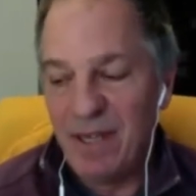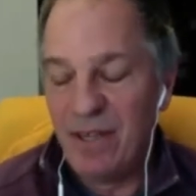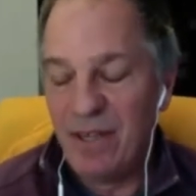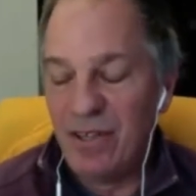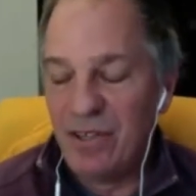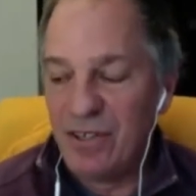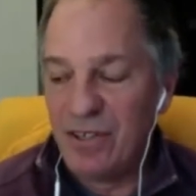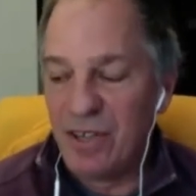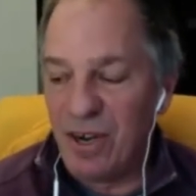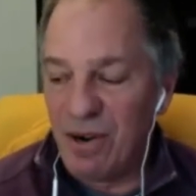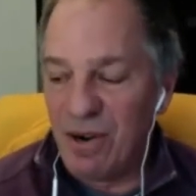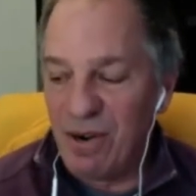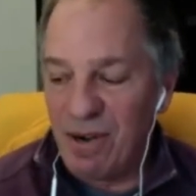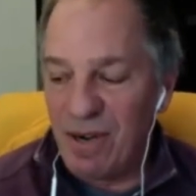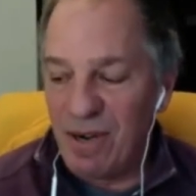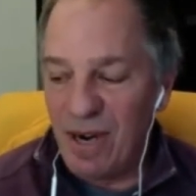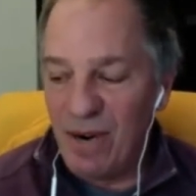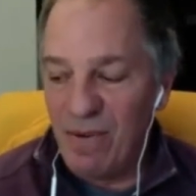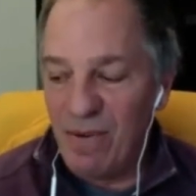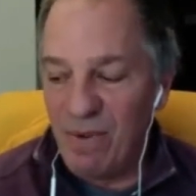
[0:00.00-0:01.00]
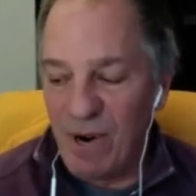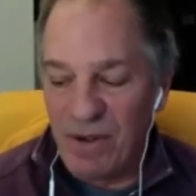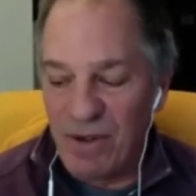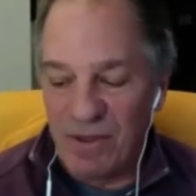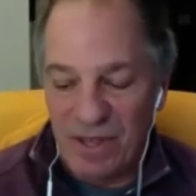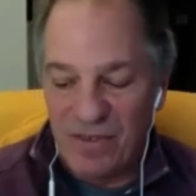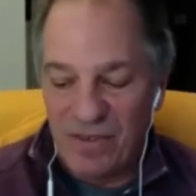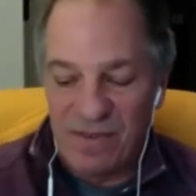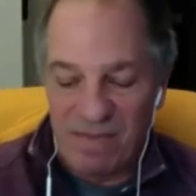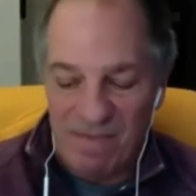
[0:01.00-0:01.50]
So I wrote
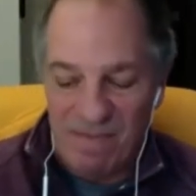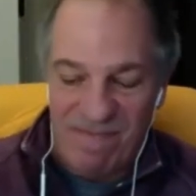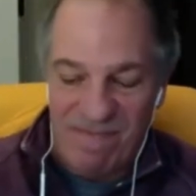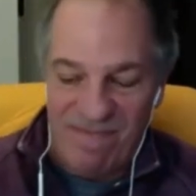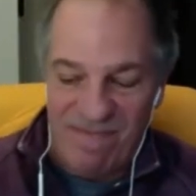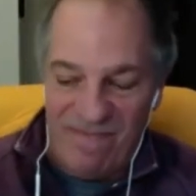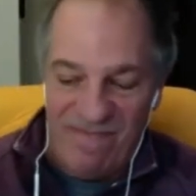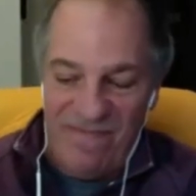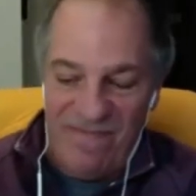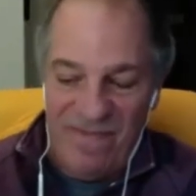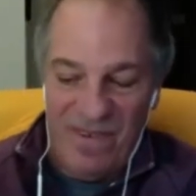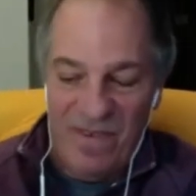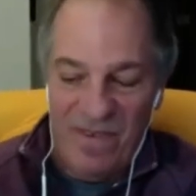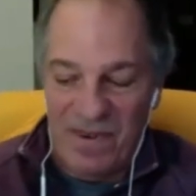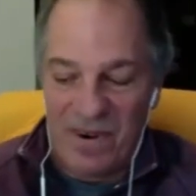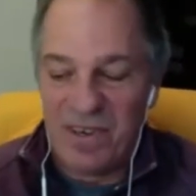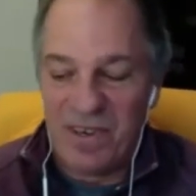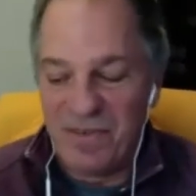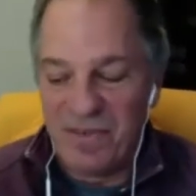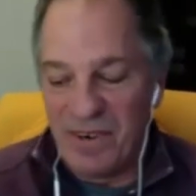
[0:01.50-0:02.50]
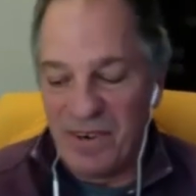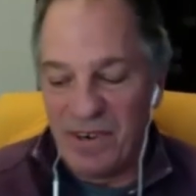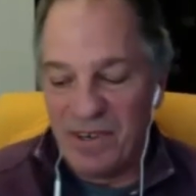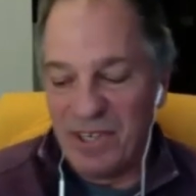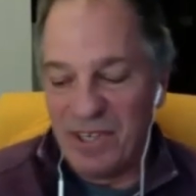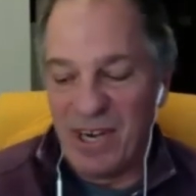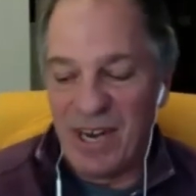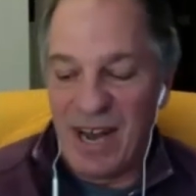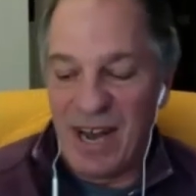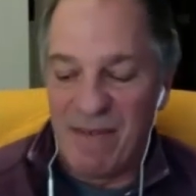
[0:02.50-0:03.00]
the first
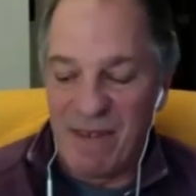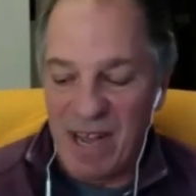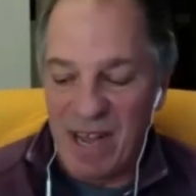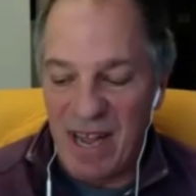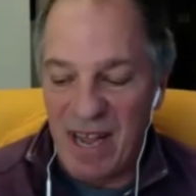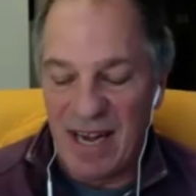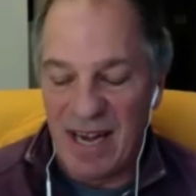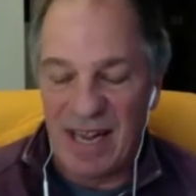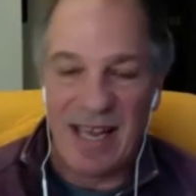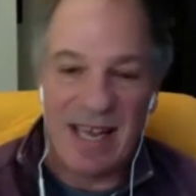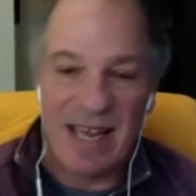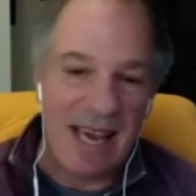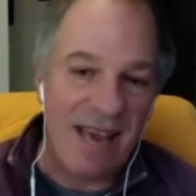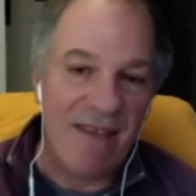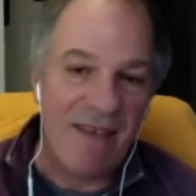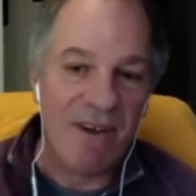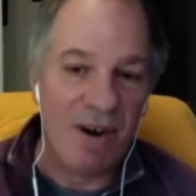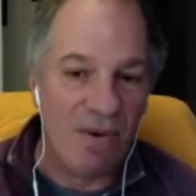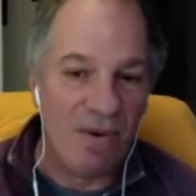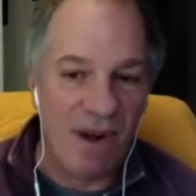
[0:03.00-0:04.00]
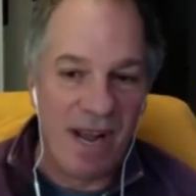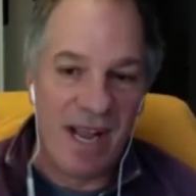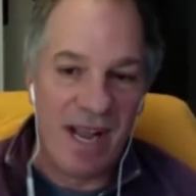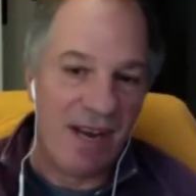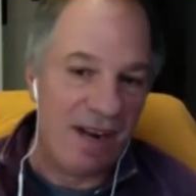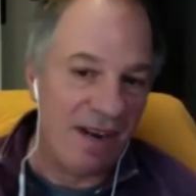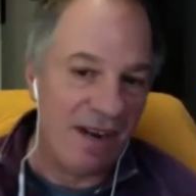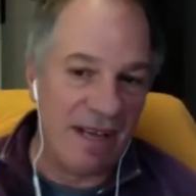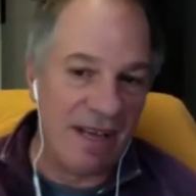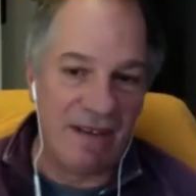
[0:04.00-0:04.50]
version of it, and gave it away
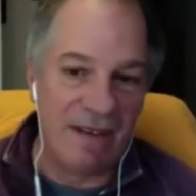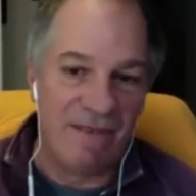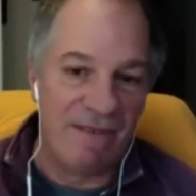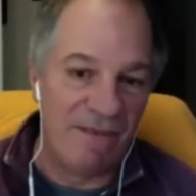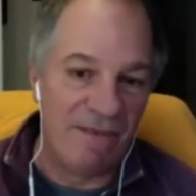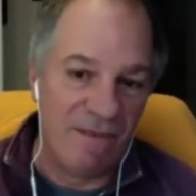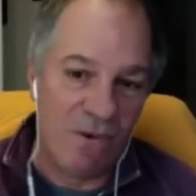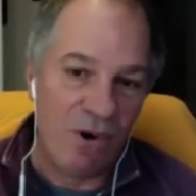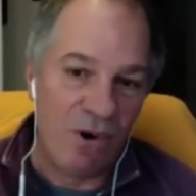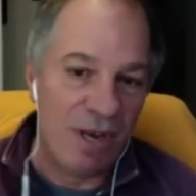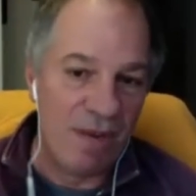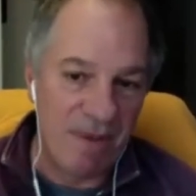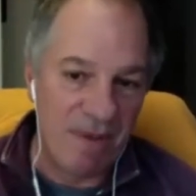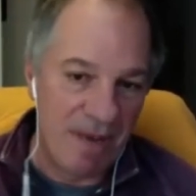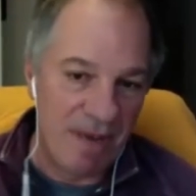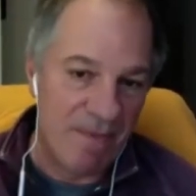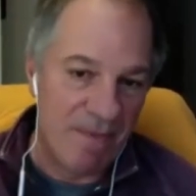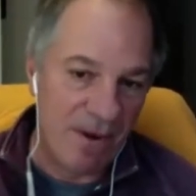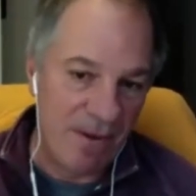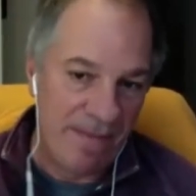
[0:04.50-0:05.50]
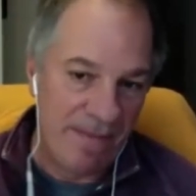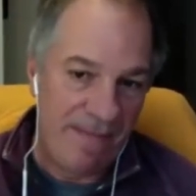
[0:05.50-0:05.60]
to like 40 people.